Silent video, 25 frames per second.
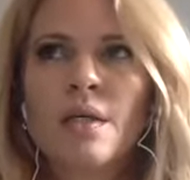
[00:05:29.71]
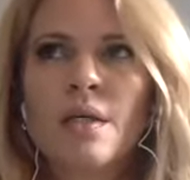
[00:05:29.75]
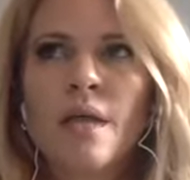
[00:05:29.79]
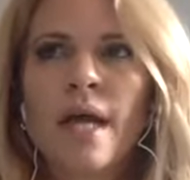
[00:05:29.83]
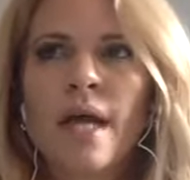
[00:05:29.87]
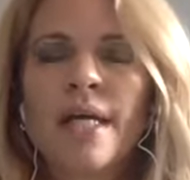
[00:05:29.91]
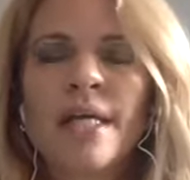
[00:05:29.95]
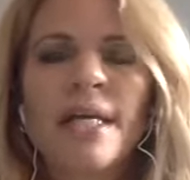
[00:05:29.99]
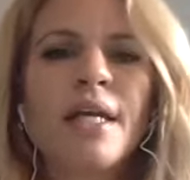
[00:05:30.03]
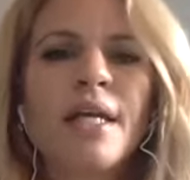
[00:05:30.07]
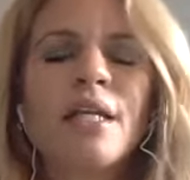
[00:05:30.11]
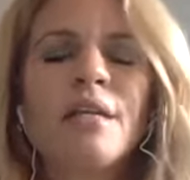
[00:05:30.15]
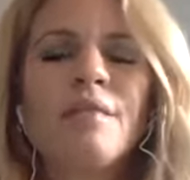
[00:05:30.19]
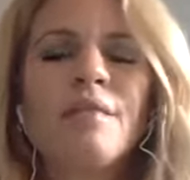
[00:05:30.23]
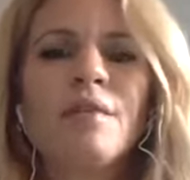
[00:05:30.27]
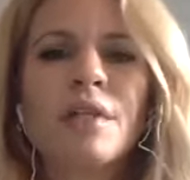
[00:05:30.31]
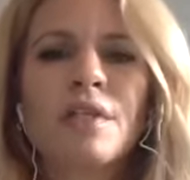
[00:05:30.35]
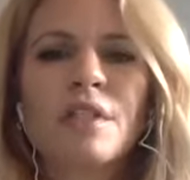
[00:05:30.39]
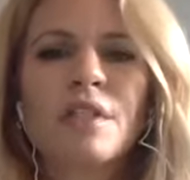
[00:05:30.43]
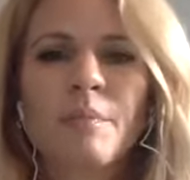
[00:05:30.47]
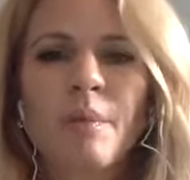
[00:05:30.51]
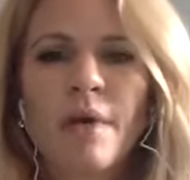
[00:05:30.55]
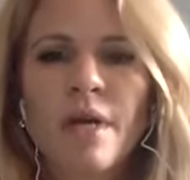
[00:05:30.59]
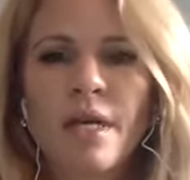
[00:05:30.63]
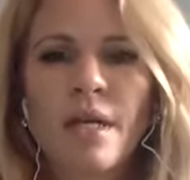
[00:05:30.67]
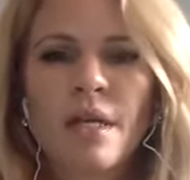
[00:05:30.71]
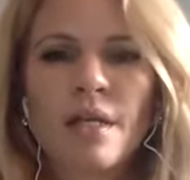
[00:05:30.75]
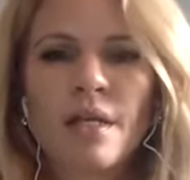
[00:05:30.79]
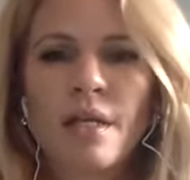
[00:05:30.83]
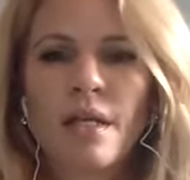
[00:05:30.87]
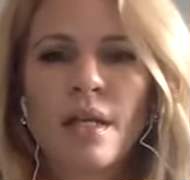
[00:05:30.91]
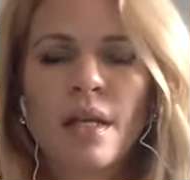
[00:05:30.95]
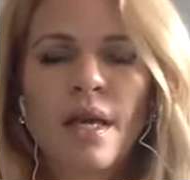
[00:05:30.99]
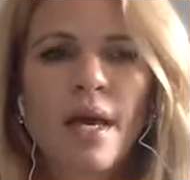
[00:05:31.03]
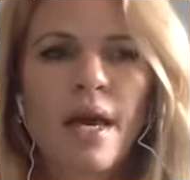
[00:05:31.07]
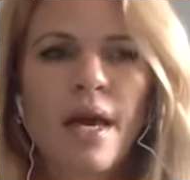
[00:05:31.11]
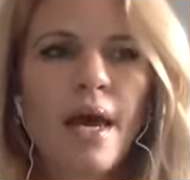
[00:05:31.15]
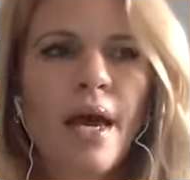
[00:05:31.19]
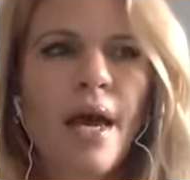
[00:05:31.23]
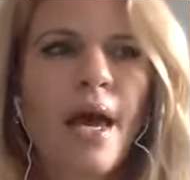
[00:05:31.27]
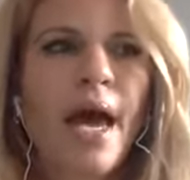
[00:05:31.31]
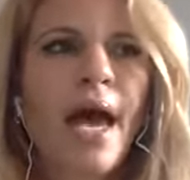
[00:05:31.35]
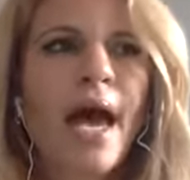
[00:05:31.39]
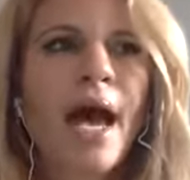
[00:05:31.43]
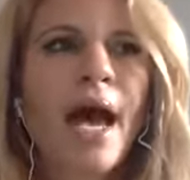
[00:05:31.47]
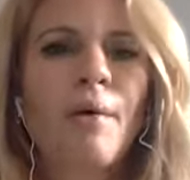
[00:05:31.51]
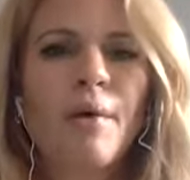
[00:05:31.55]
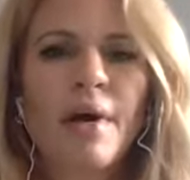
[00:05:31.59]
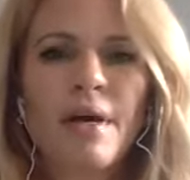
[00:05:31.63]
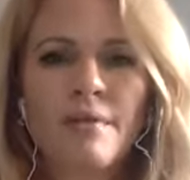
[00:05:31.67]
I can't even explain
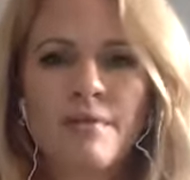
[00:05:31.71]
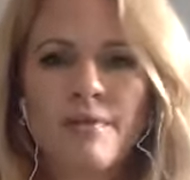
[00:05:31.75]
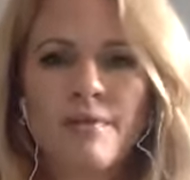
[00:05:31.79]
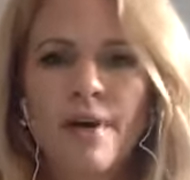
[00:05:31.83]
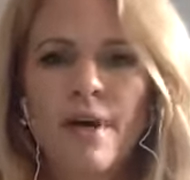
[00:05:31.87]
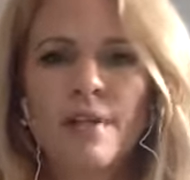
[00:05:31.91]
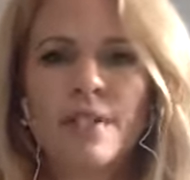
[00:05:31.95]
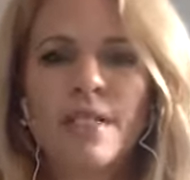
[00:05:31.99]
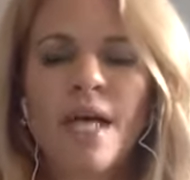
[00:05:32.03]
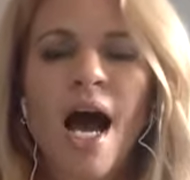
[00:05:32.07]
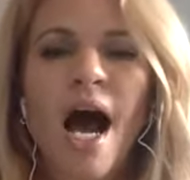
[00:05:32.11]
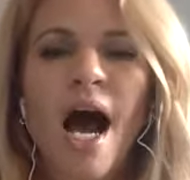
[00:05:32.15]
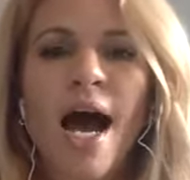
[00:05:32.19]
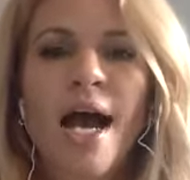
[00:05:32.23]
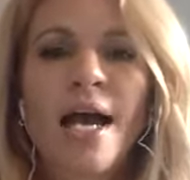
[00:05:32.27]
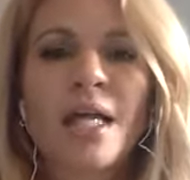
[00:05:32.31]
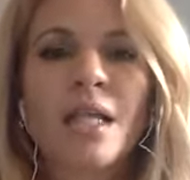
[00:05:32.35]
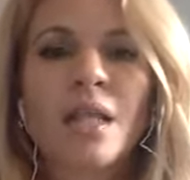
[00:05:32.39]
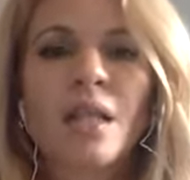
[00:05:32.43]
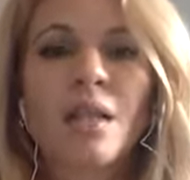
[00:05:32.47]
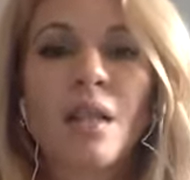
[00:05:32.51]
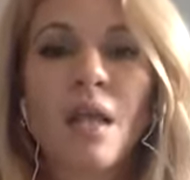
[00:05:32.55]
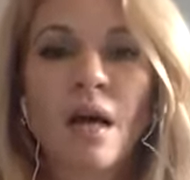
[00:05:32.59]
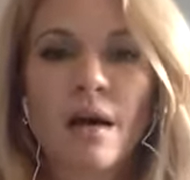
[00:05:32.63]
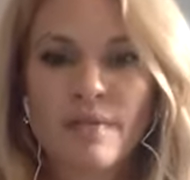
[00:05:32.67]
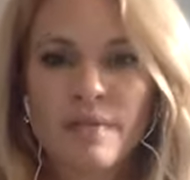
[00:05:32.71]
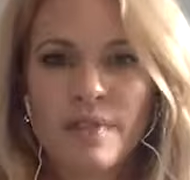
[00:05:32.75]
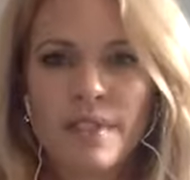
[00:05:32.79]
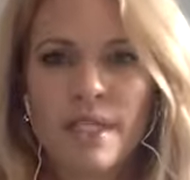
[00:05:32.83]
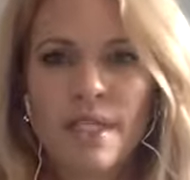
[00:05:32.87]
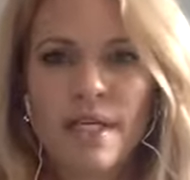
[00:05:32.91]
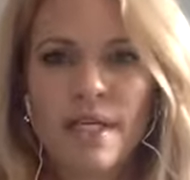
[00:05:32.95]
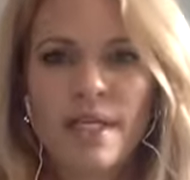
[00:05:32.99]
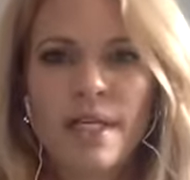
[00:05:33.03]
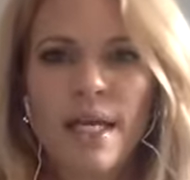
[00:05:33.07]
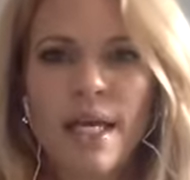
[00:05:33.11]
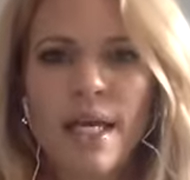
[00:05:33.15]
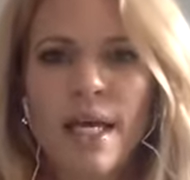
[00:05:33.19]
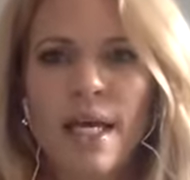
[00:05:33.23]
how I felt. I loved it.